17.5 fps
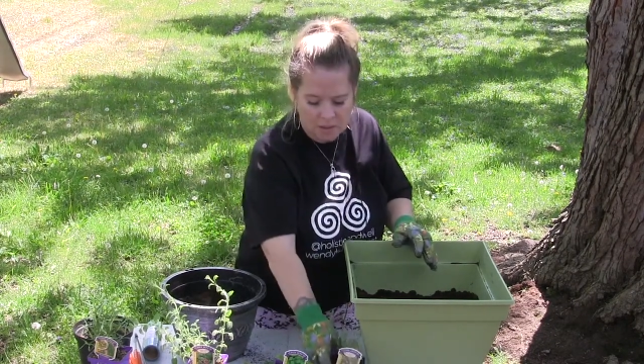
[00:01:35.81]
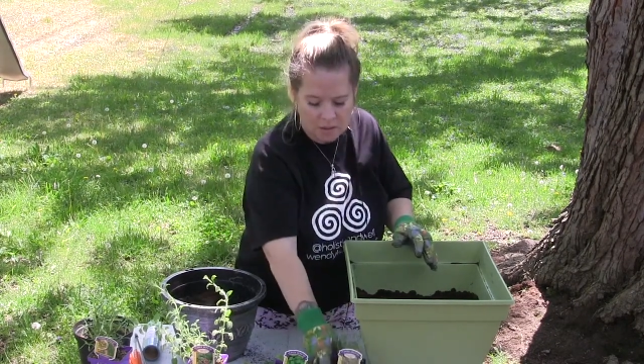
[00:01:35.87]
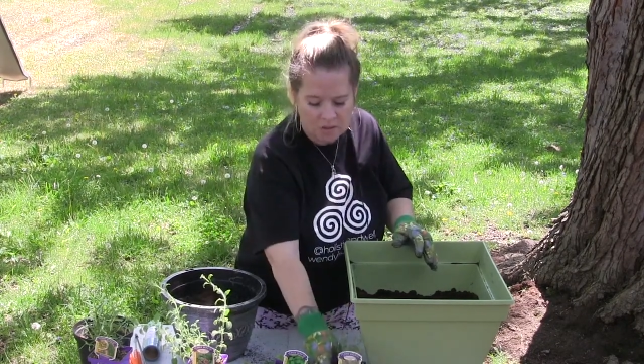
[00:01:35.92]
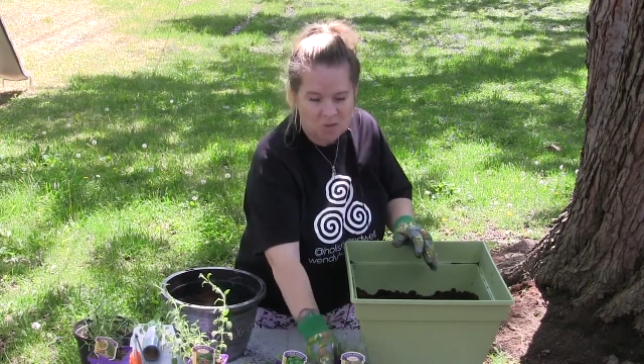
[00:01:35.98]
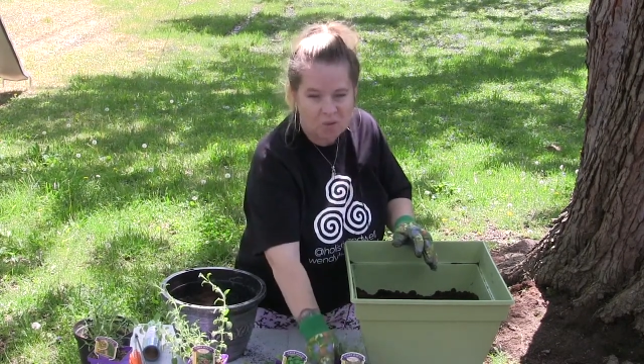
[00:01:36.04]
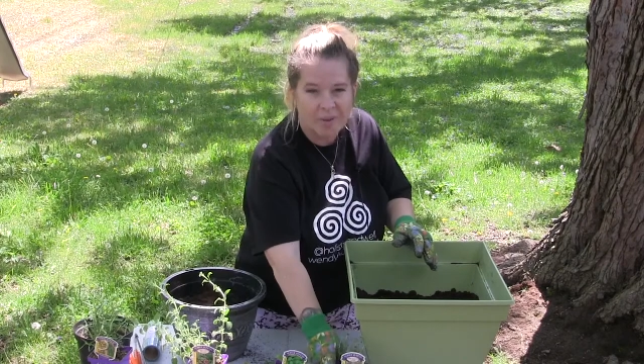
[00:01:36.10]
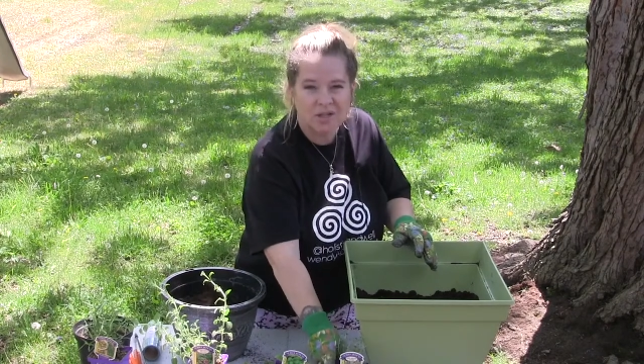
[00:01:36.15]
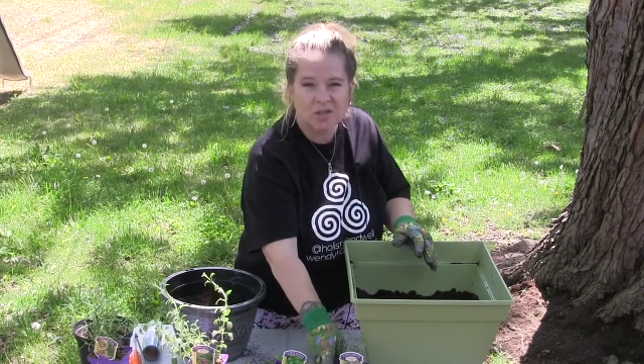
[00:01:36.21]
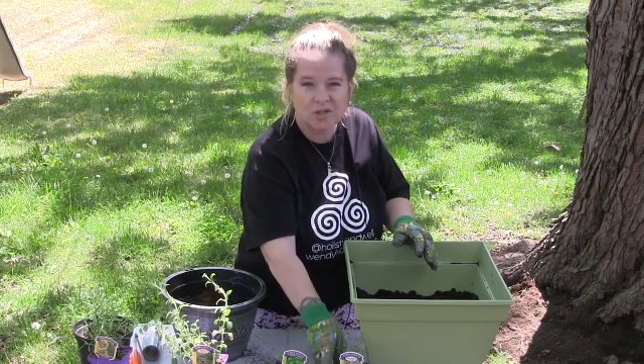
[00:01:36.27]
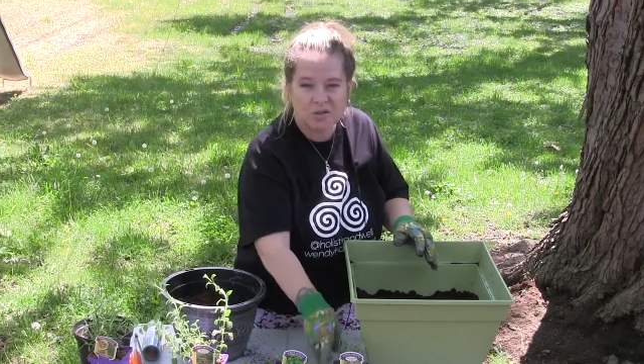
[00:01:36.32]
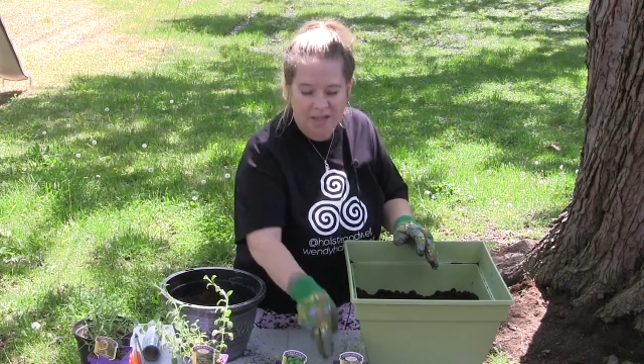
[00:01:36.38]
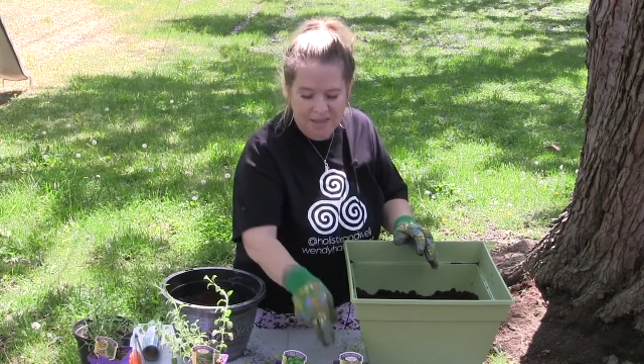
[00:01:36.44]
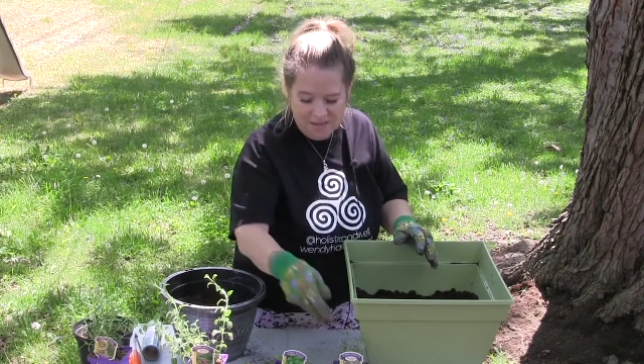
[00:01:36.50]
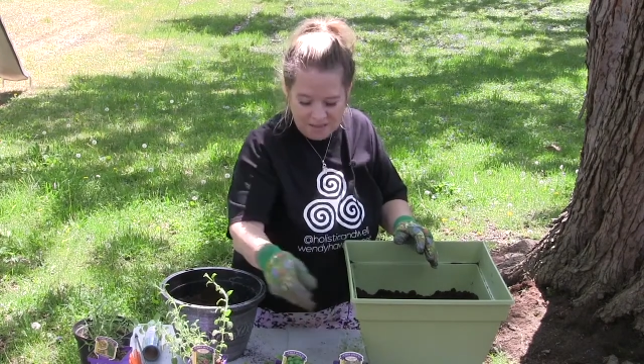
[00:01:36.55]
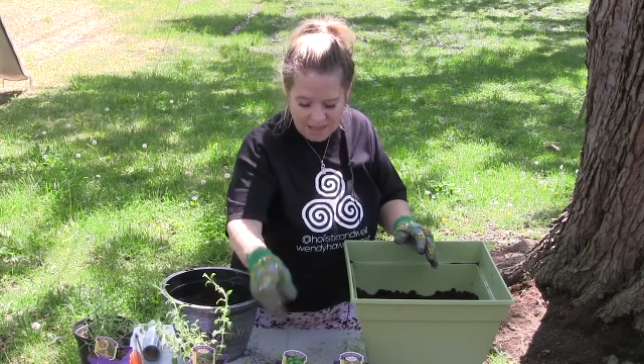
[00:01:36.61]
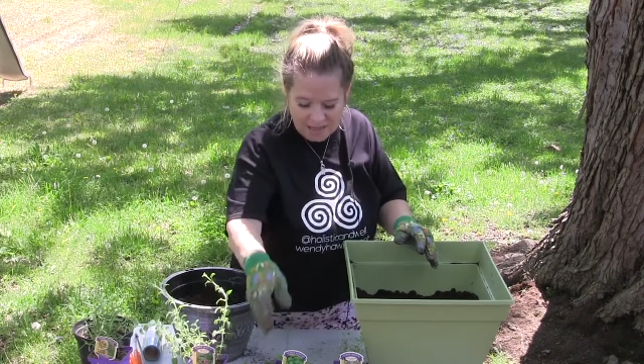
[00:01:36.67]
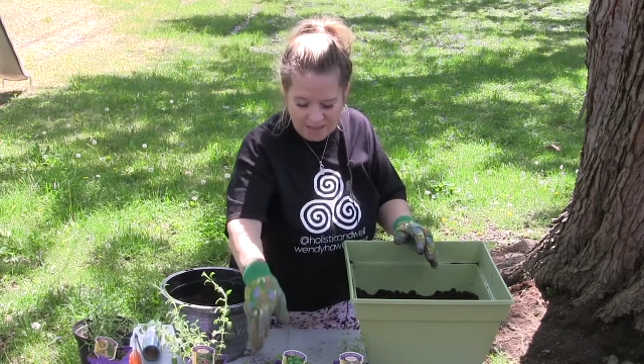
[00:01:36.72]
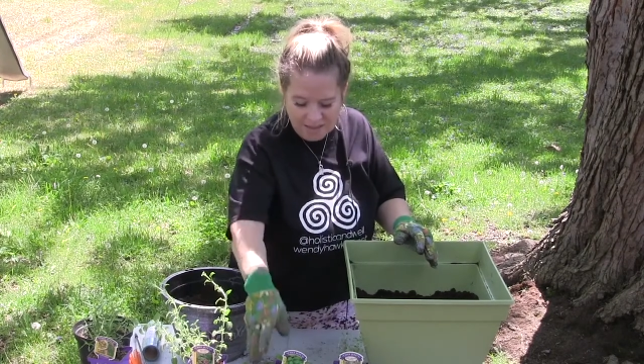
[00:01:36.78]
So make sure they
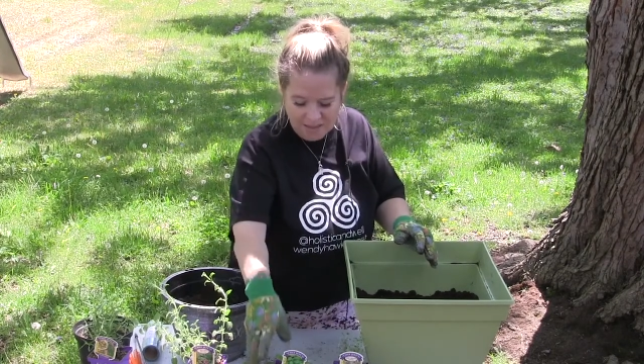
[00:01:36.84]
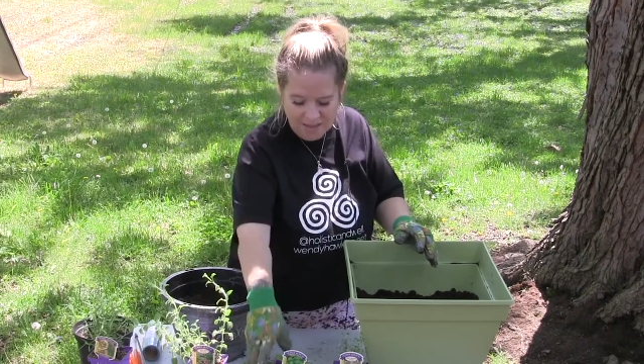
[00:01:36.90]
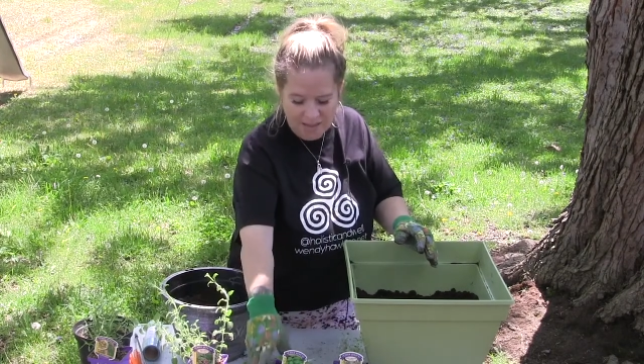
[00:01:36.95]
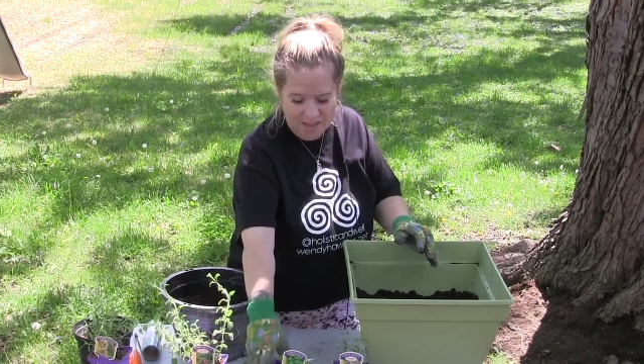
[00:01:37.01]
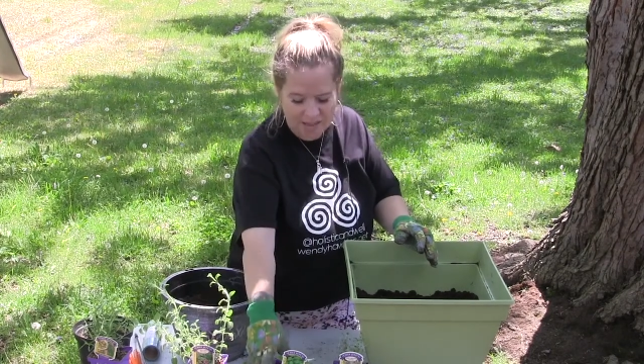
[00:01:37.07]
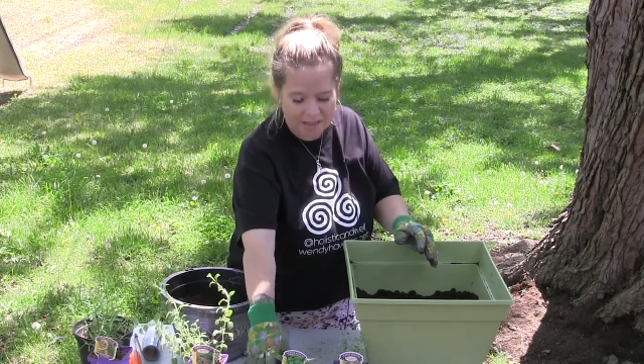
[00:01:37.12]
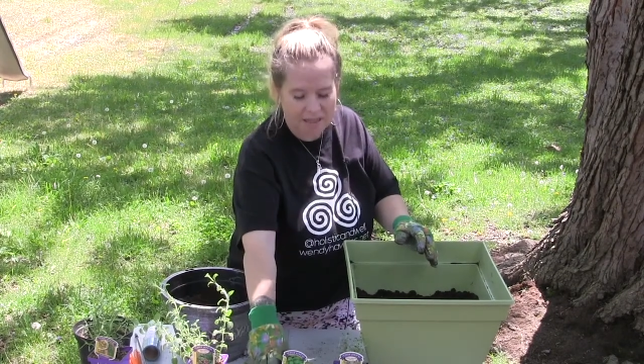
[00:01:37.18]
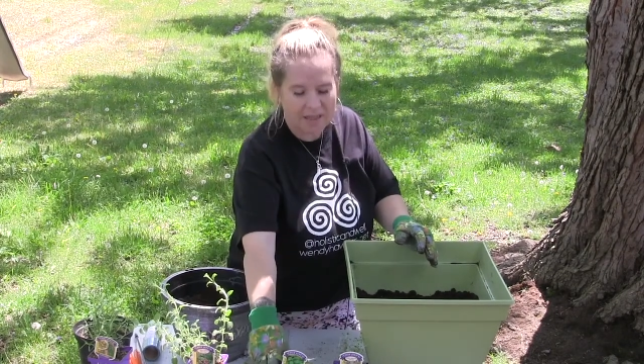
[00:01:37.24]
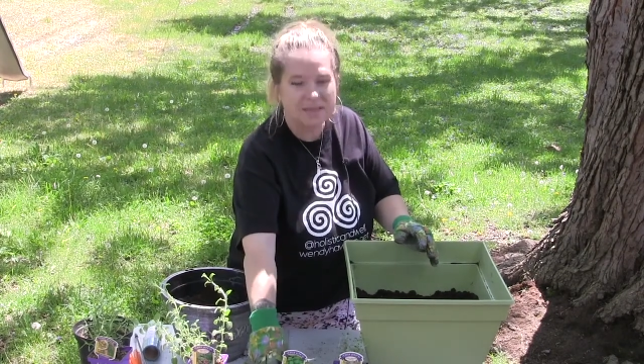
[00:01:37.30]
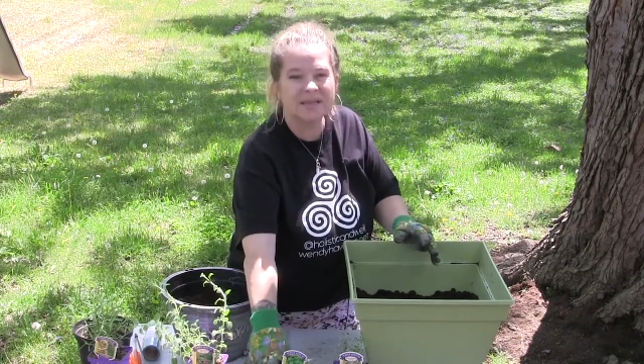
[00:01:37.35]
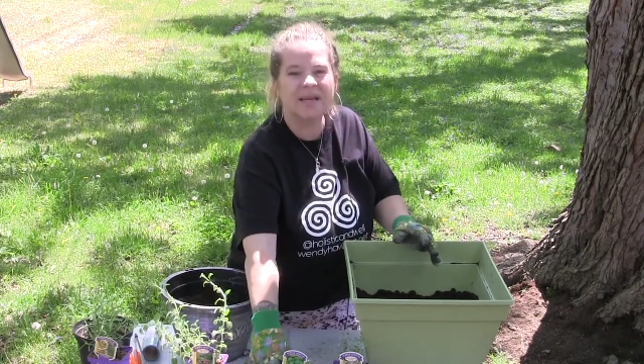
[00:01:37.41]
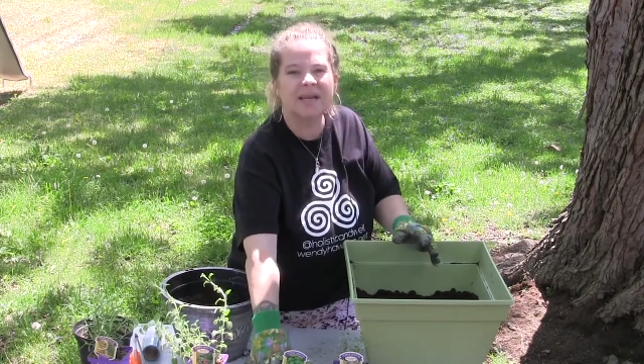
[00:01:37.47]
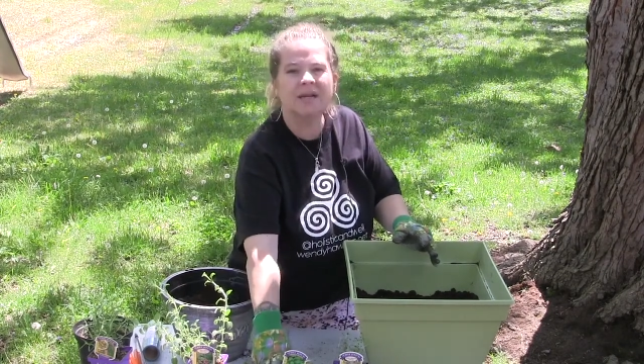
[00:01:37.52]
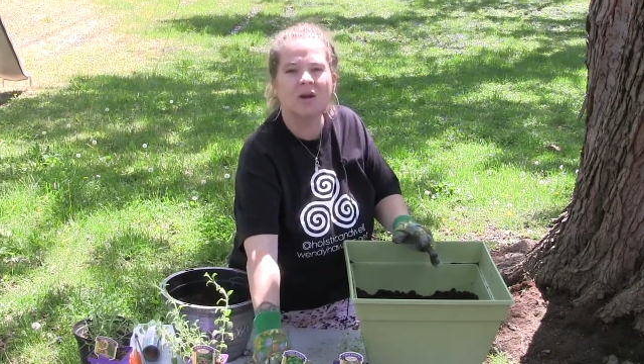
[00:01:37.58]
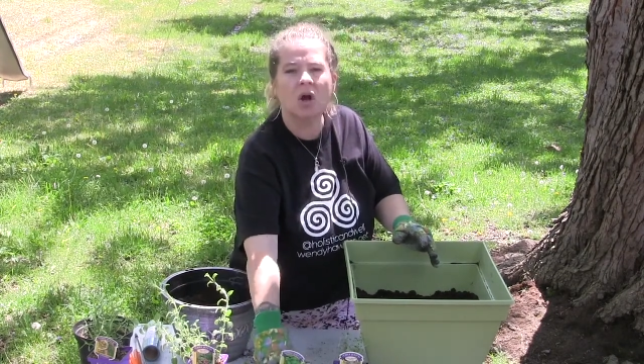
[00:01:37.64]
say